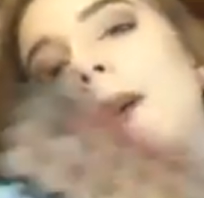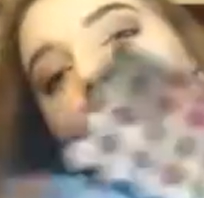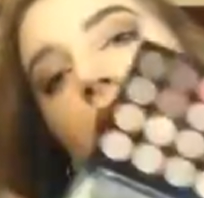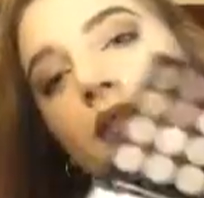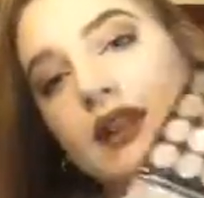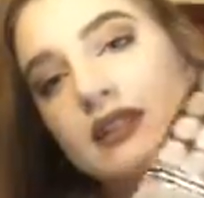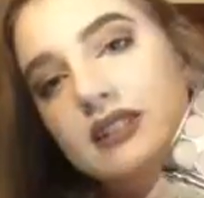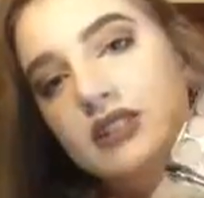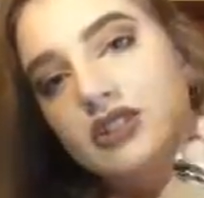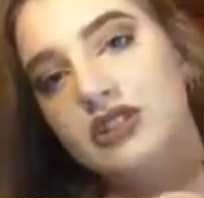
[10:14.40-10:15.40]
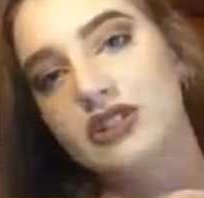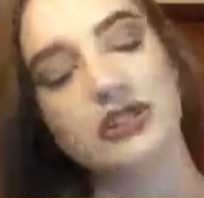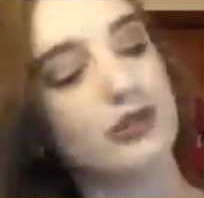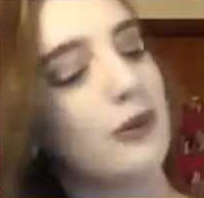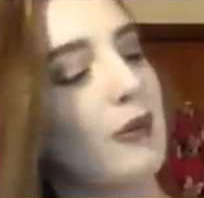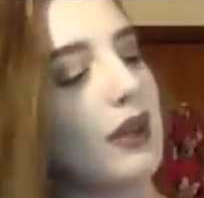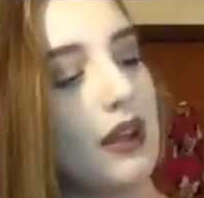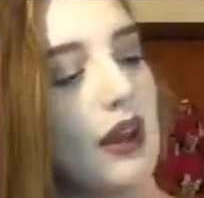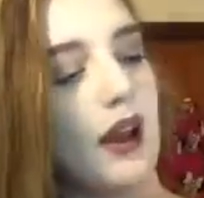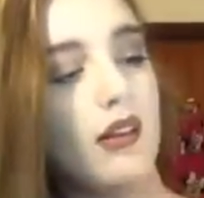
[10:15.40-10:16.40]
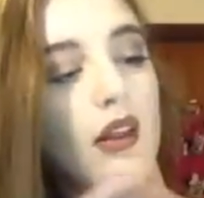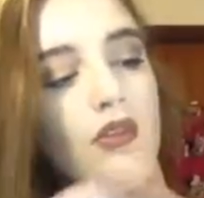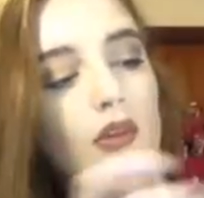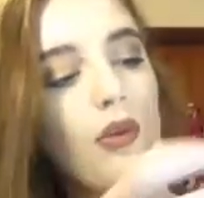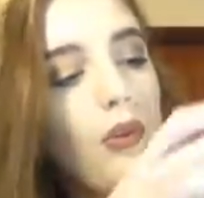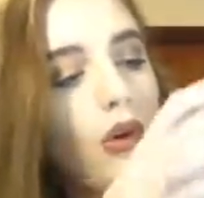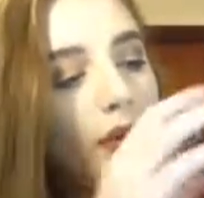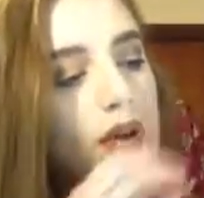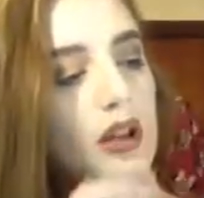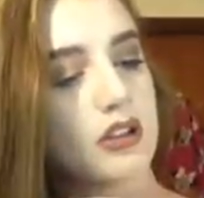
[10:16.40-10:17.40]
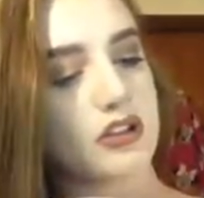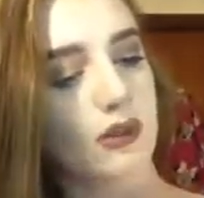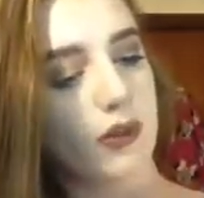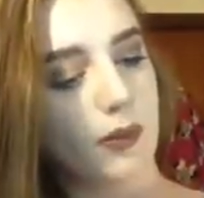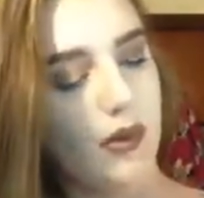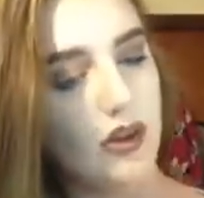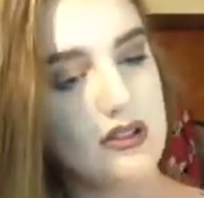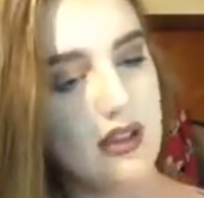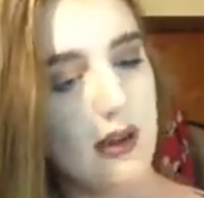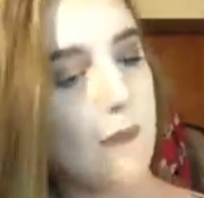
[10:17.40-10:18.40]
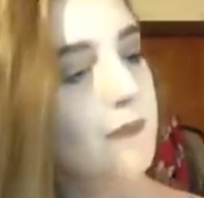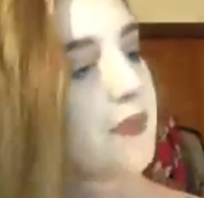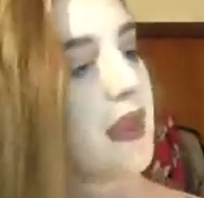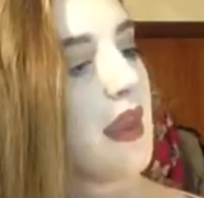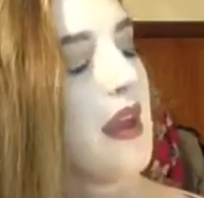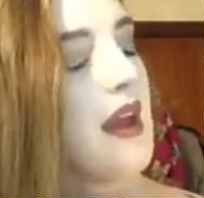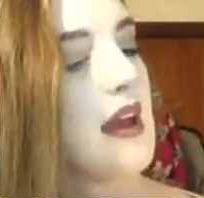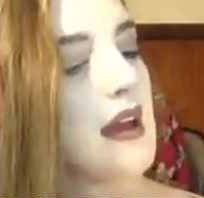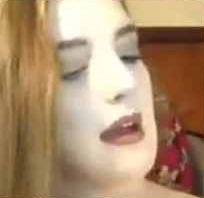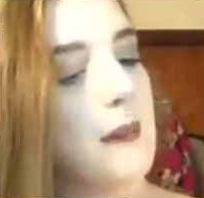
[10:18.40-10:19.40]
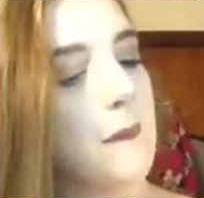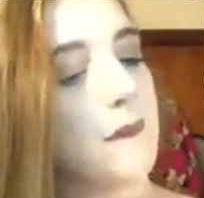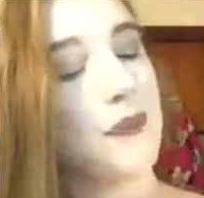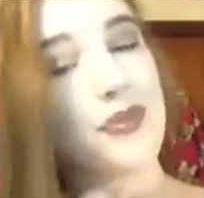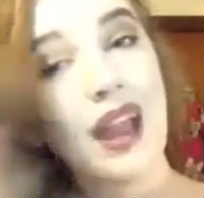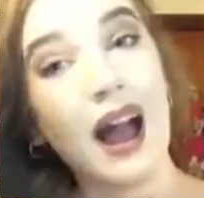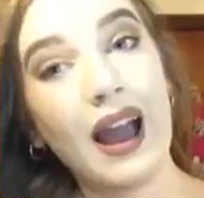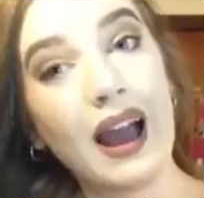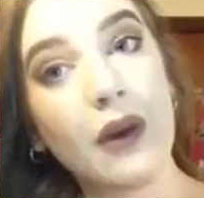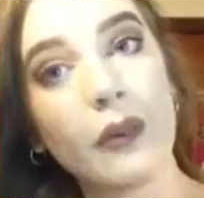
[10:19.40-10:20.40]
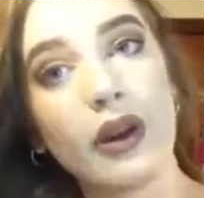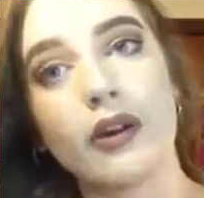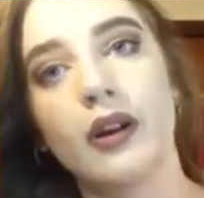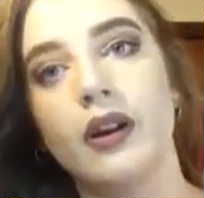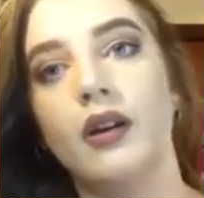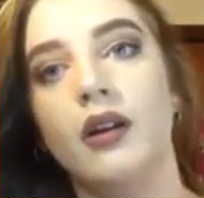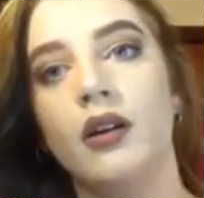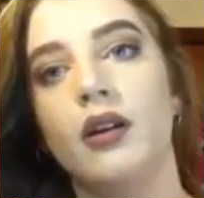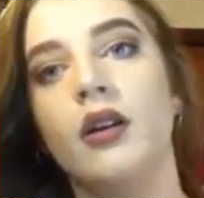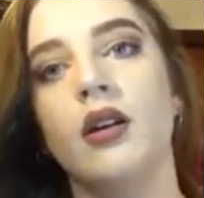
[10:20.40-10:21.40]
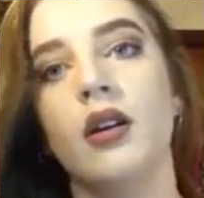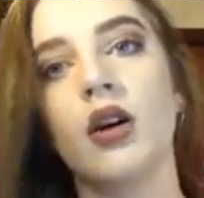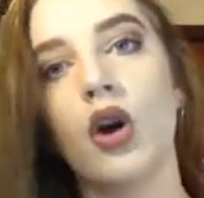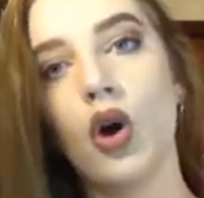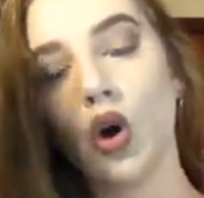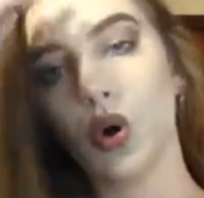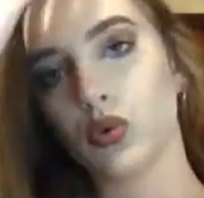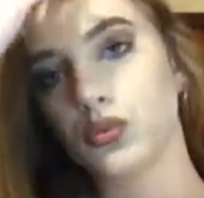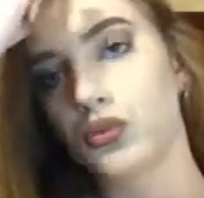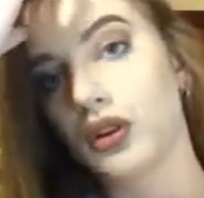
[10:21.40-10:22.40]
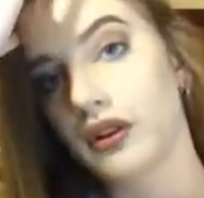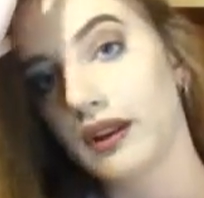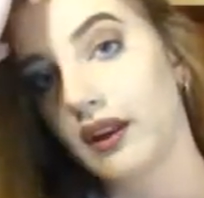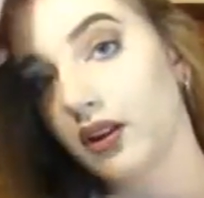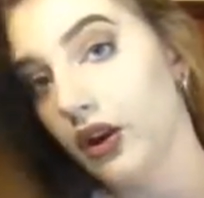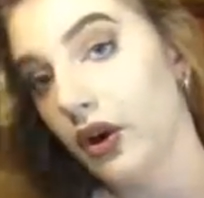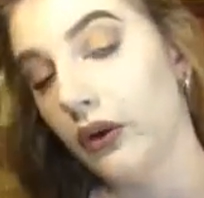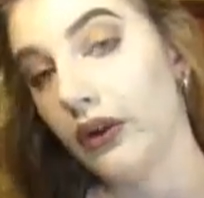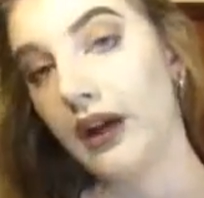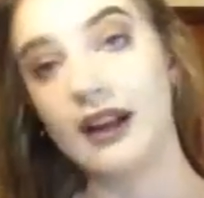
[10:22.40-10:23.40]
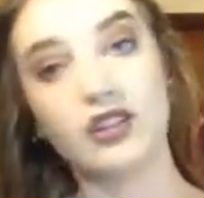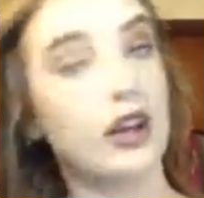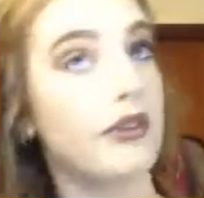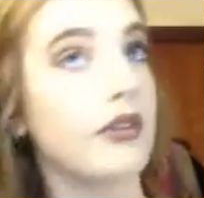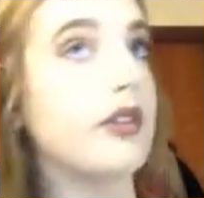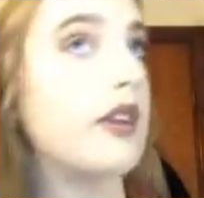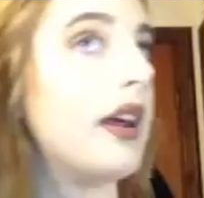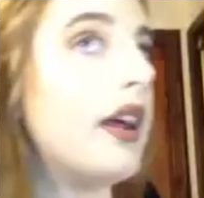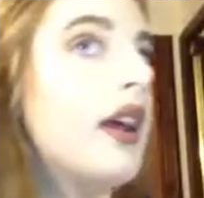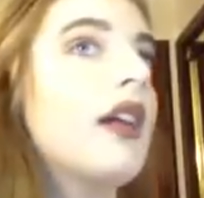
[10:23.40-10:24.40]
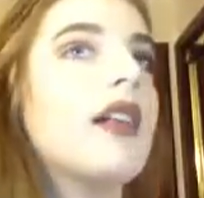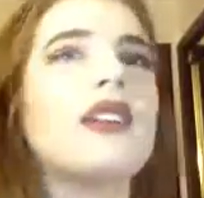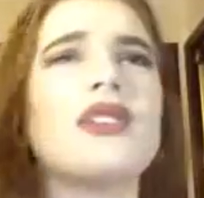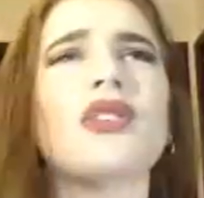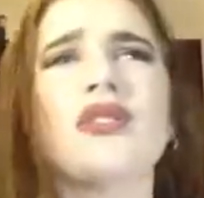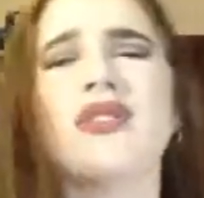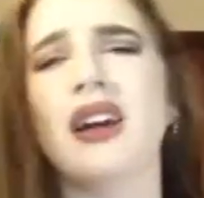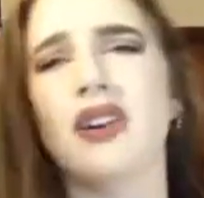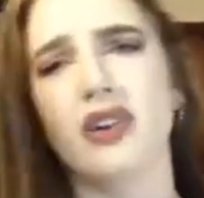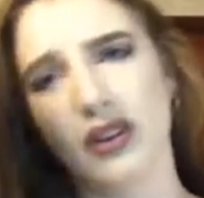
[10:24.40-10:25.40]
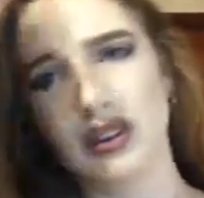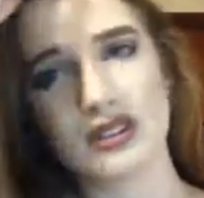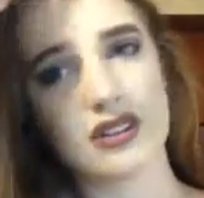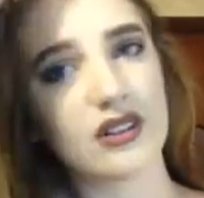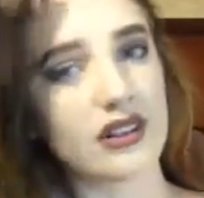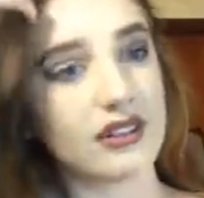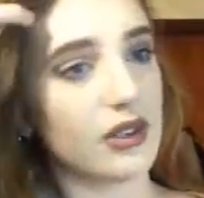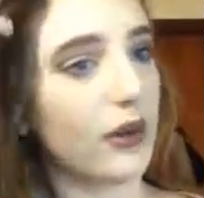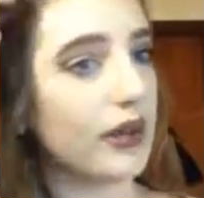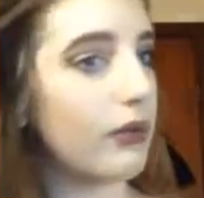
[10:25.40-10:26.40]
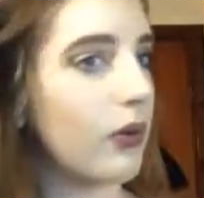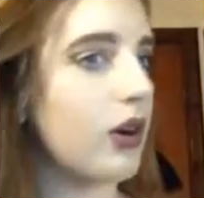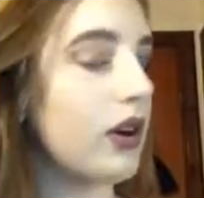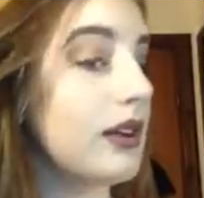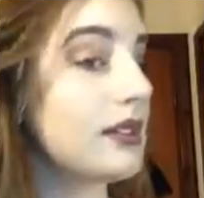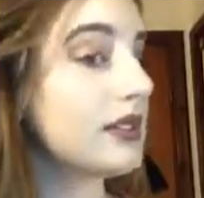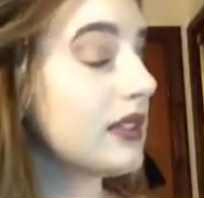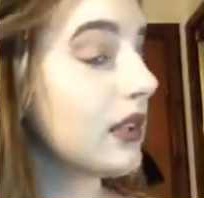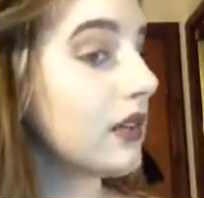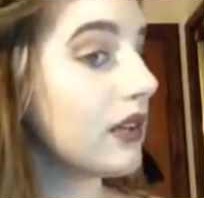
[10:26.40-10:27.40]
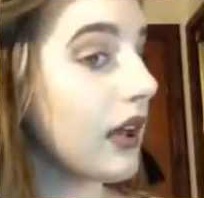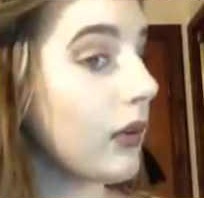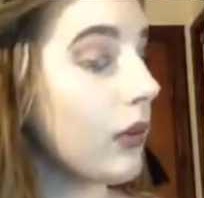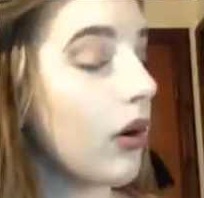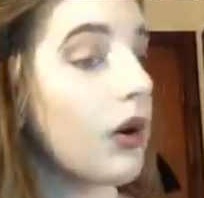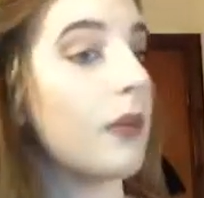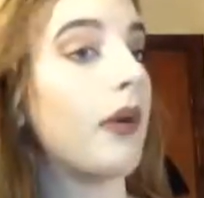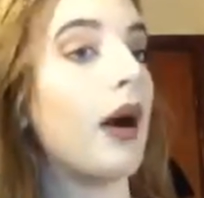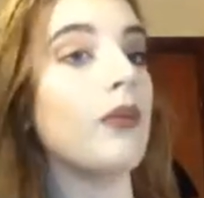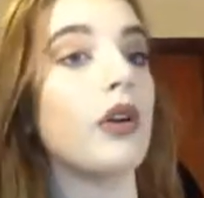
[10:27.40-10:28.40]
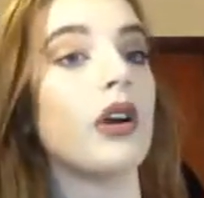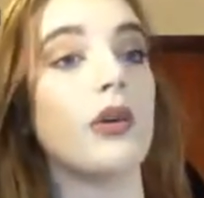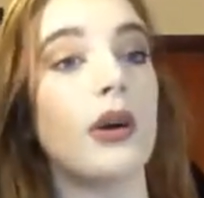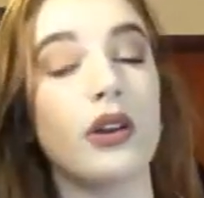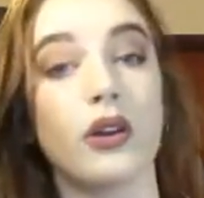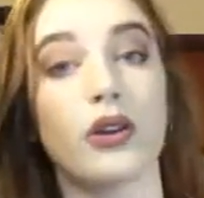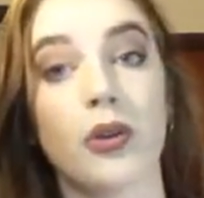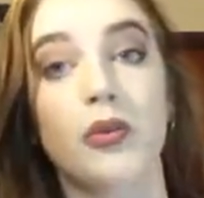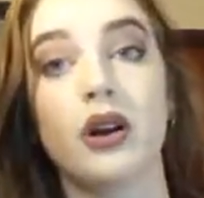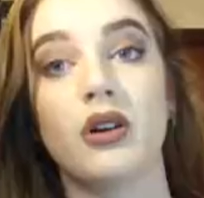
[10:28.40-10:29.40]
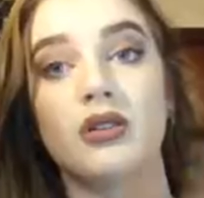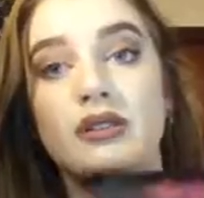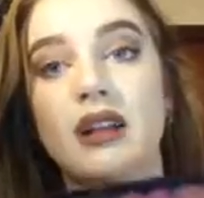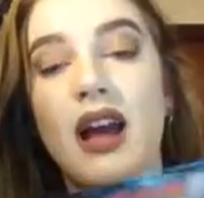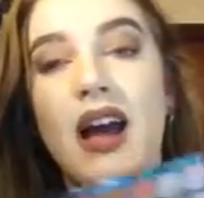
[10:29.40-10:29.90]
but this is just so me. I love all the warm colours down the bottom. I am wearing really cool eyeshadow today. Like, it's not even that cool, it's quite warm, it's still like warm, but I'm wearing quite cool browns,